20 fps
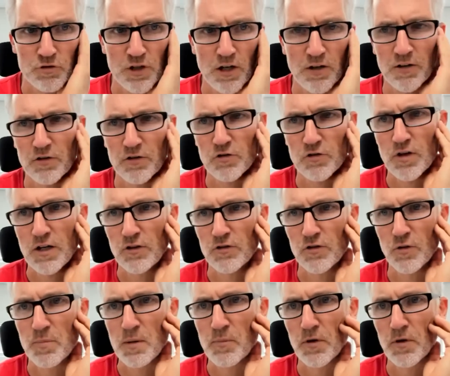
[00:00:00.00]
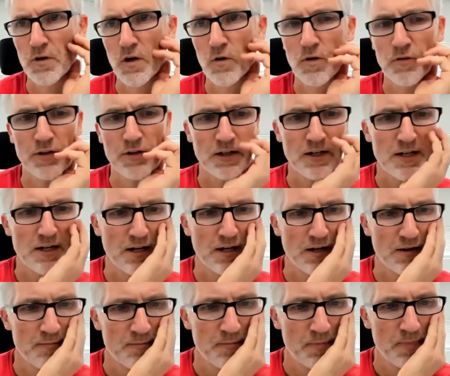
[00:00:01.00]
share yeah. the screen so people know what they're going to
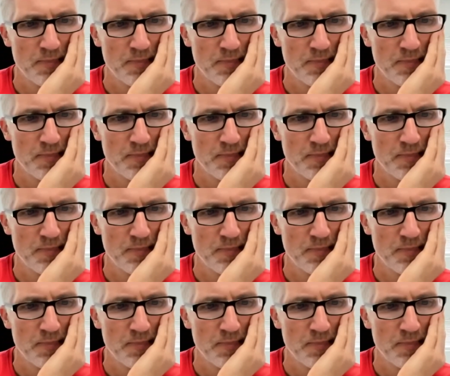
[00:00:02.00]
hear?